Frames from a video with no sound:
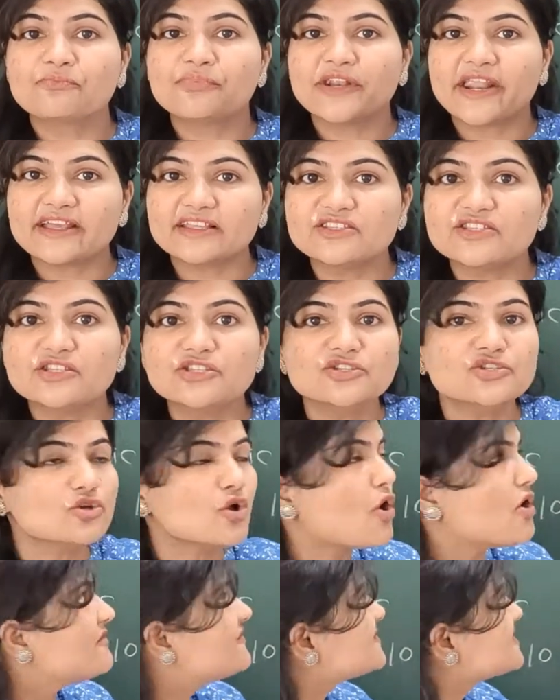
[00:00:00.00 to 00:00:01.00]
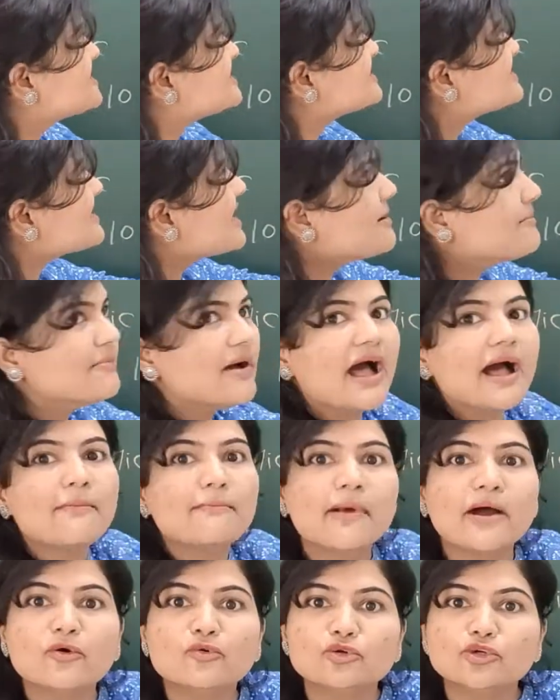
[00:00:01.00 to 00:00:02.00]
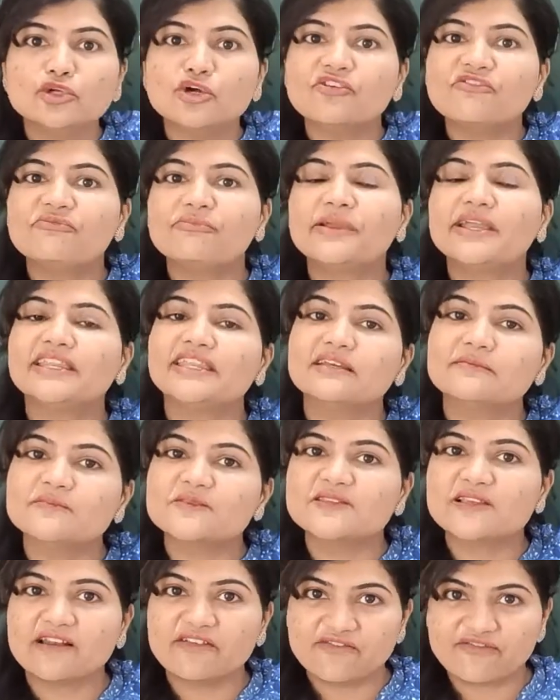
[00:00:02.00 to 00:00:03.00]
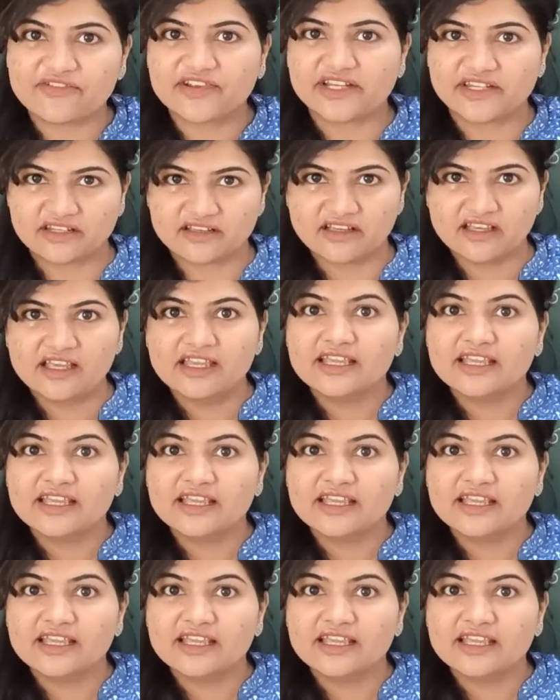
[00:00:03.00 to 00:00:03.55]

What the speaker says: presence of some amount of barium sulfate